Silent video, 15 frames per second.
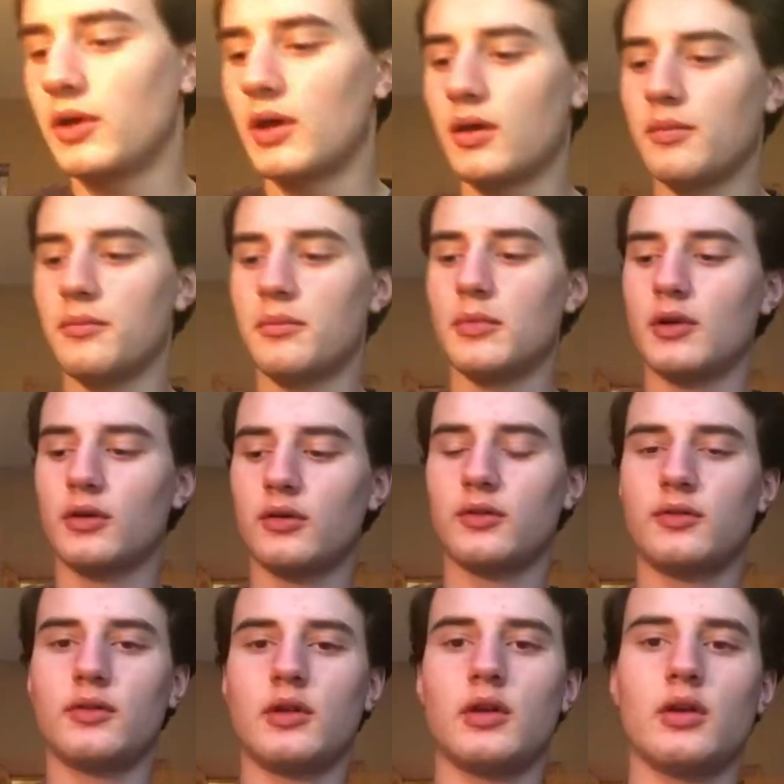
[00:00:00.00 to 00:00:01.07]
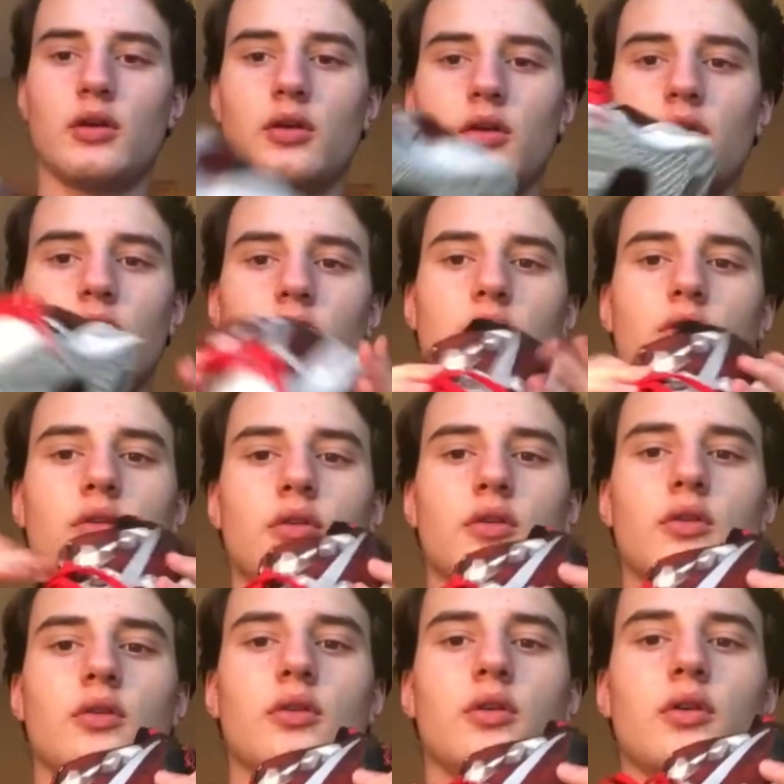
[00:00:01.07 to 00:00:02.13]
8 Milk Snake,
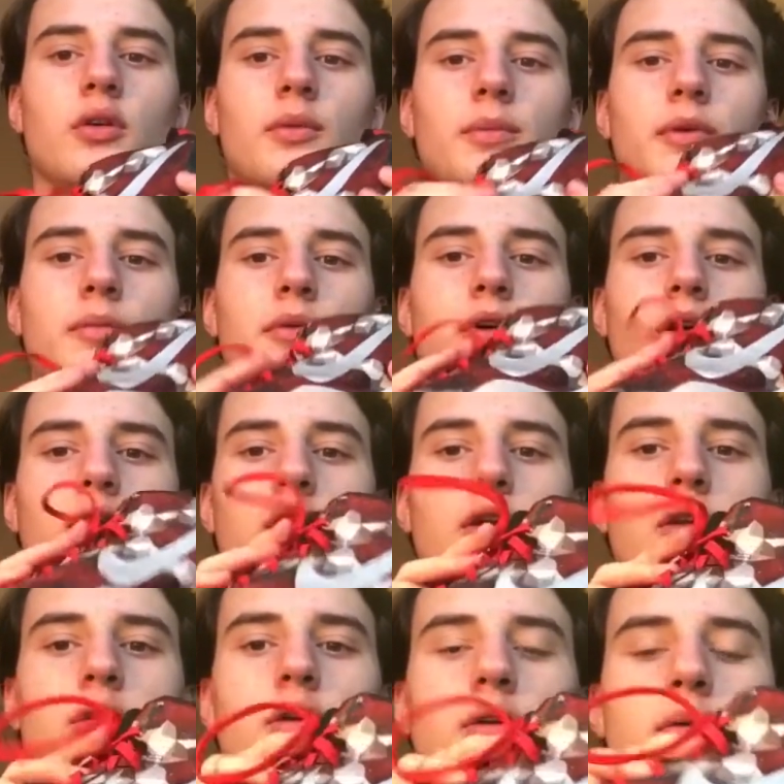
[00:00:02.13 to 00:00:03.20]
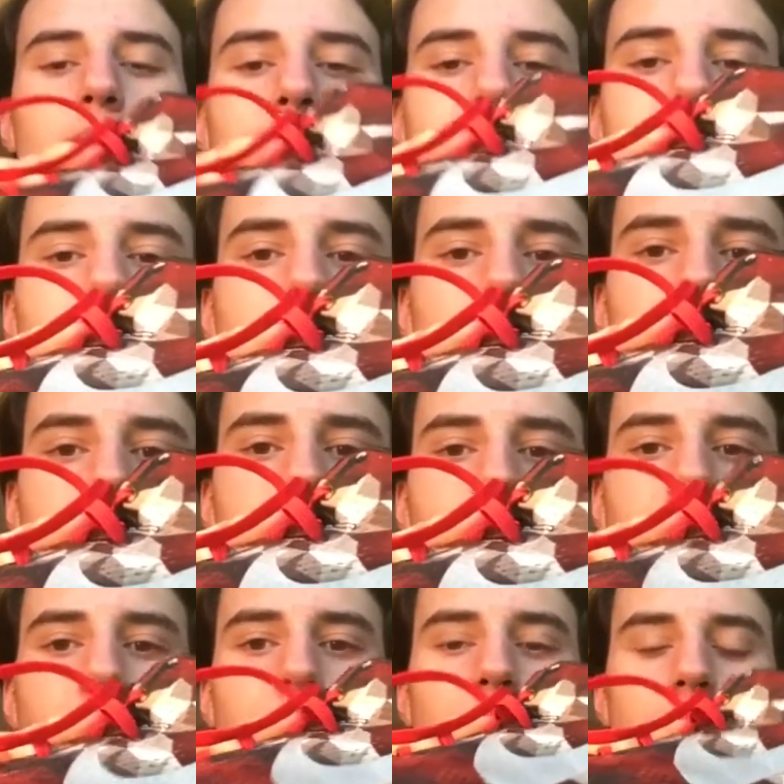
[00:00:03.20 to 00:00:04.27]
or people are calling them Red
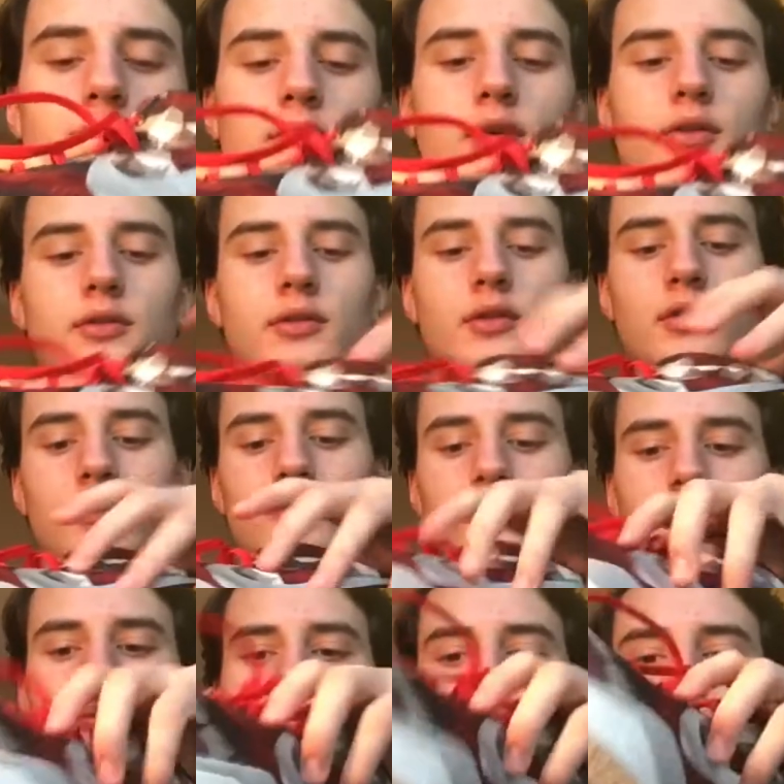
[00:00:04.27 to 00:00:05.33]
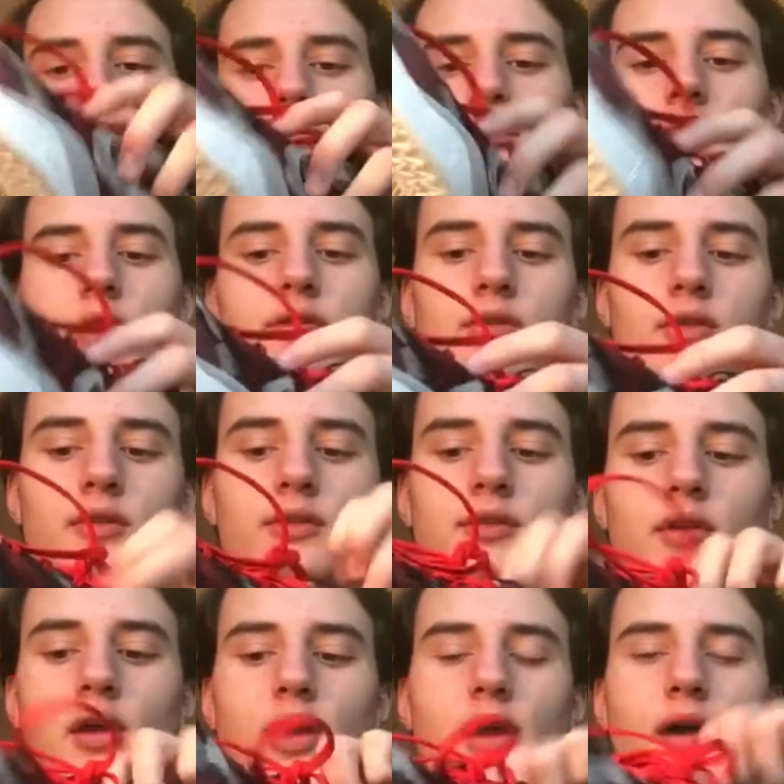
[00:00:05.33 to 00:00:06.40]
Boas also. As you can
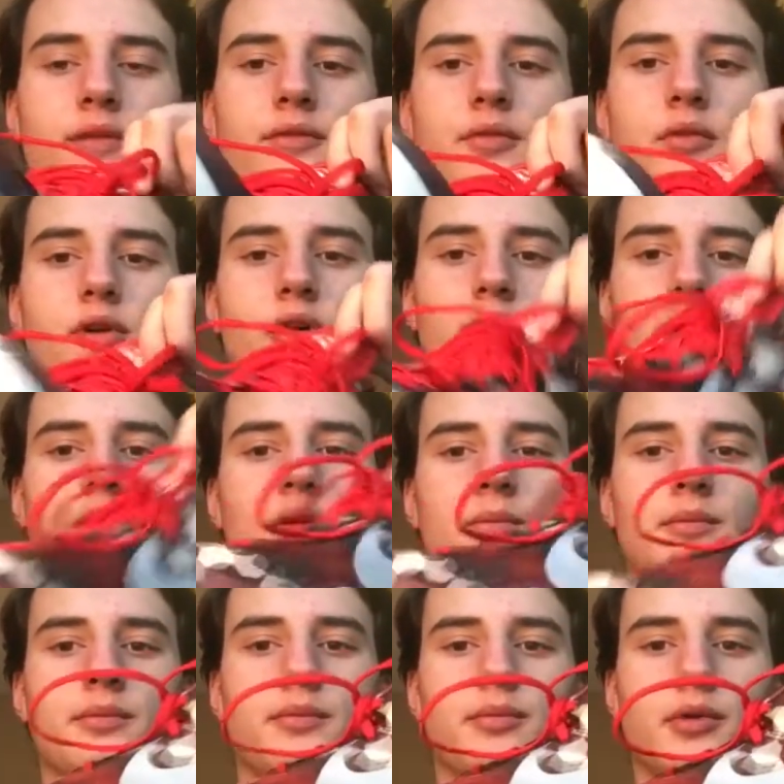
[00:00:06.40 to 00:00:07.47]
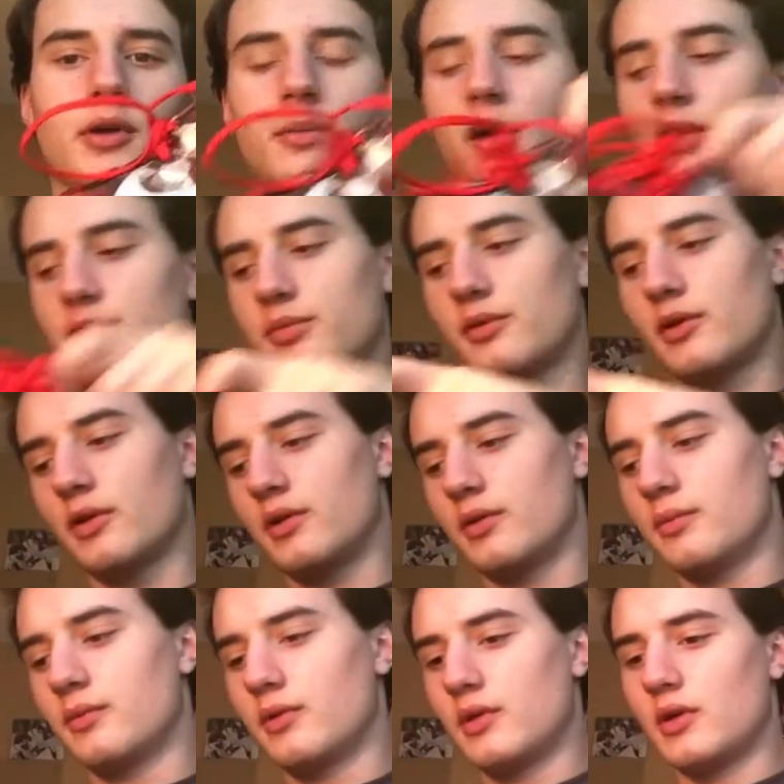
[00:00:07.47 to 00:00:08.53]
see, I have worn them, play basketball in
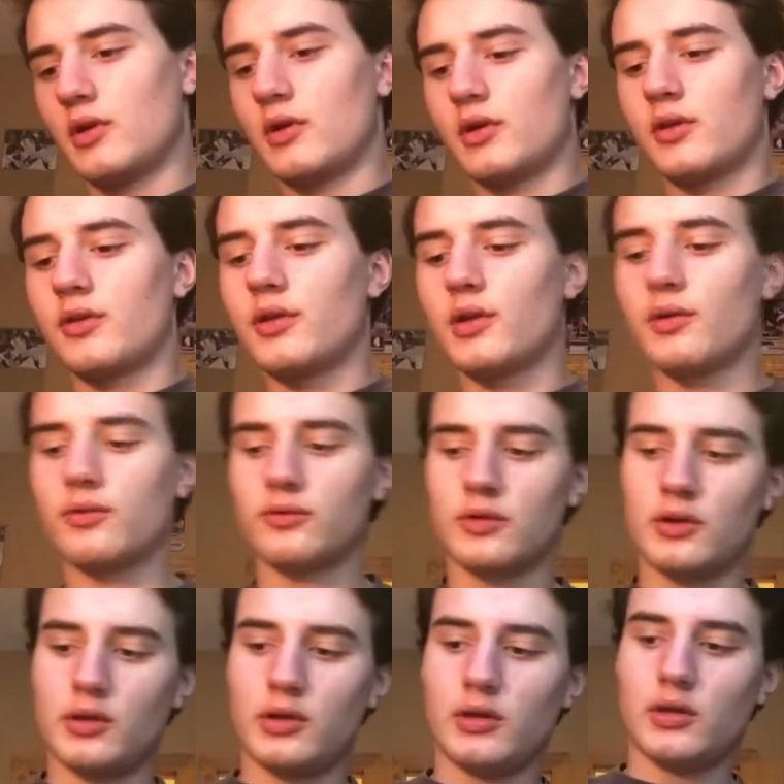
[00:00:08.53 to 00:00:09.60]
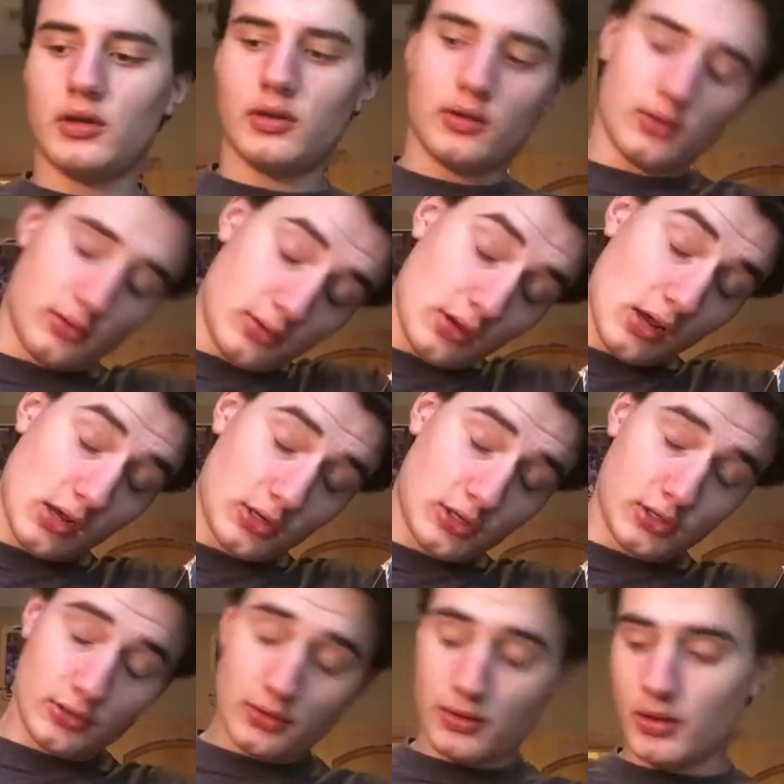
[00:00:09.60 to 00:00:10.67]
them. They're a really nice
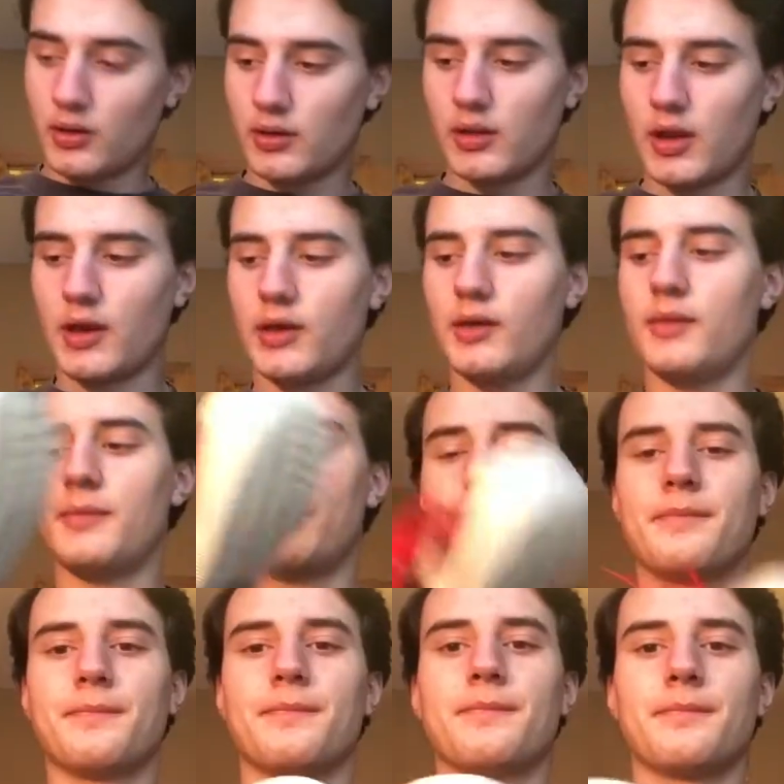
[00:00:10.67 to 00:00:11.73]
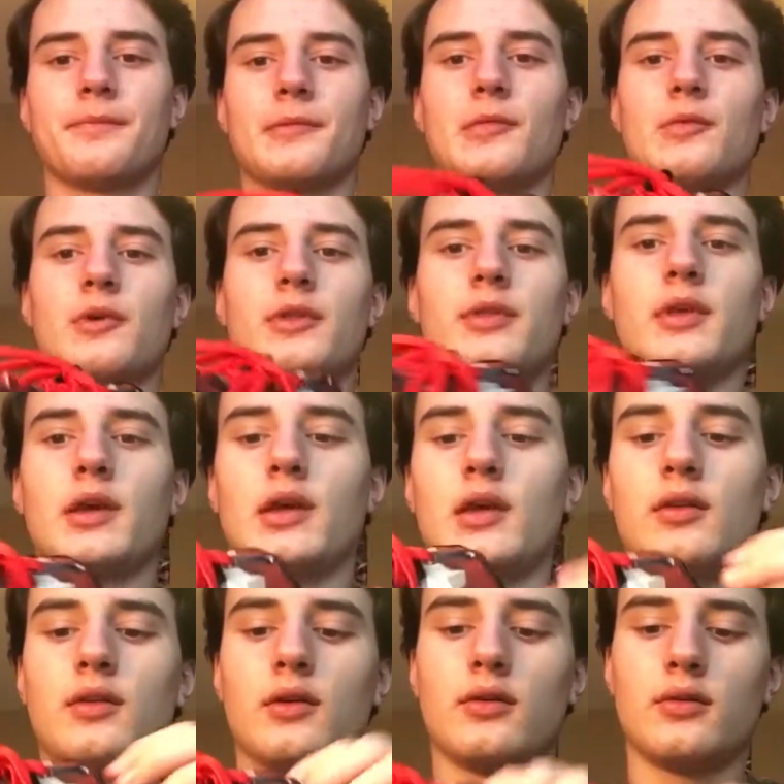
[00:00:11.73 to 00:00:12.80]
shoe, they're light. One thing I
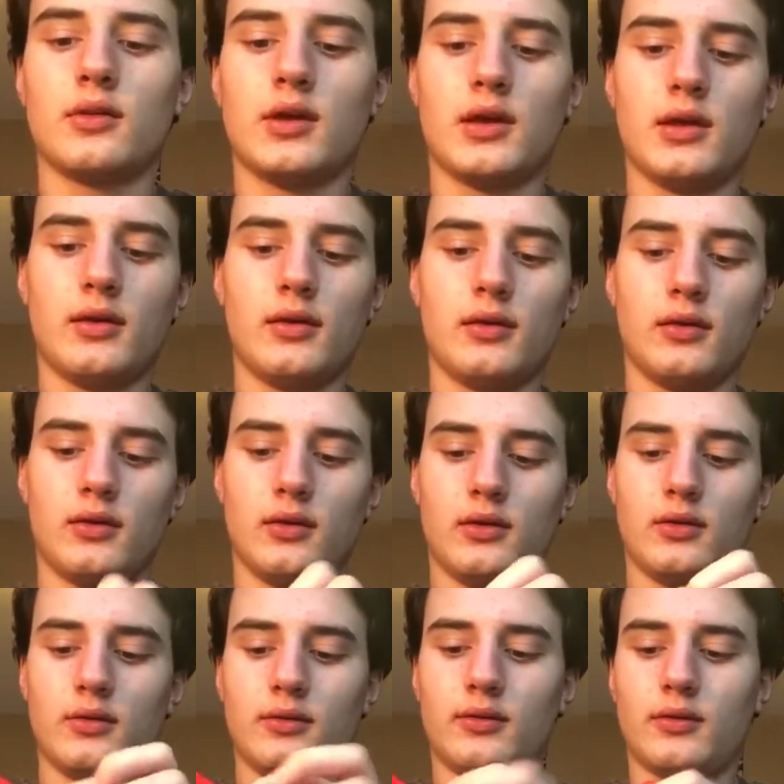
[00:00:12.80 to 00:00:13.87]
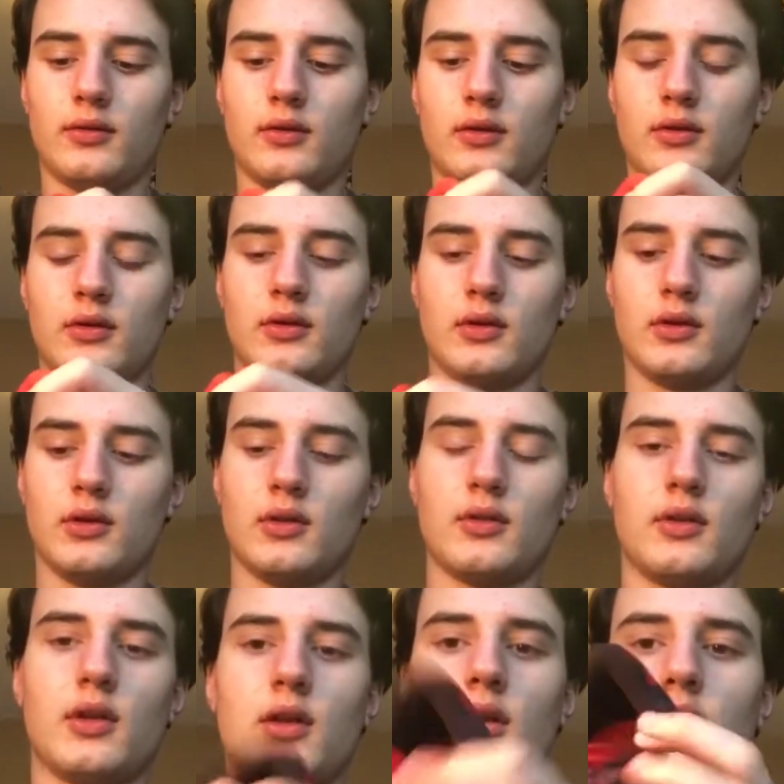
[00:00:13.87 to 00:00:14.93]
don't like is
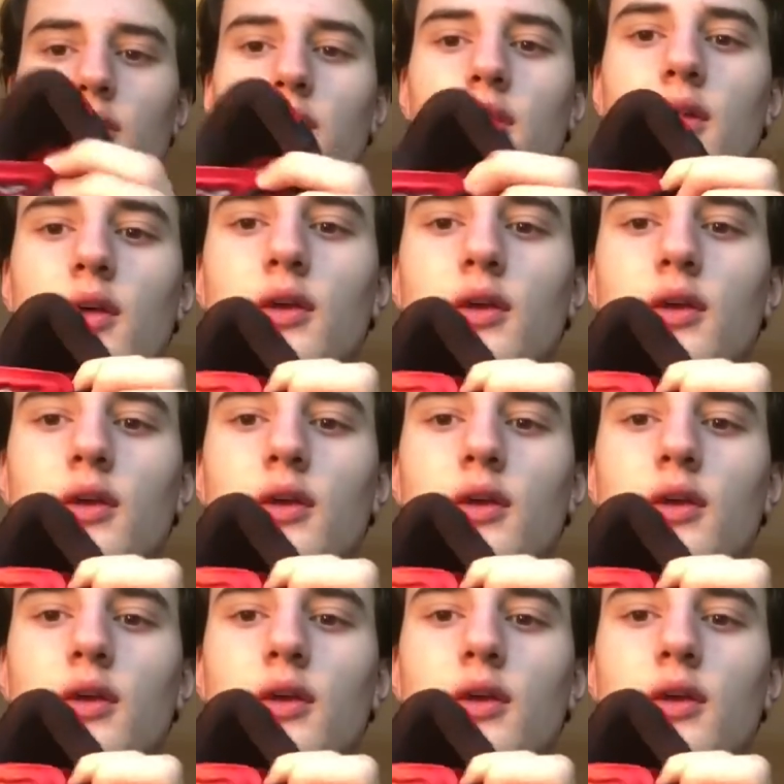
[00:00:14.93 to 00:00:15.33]
they don't get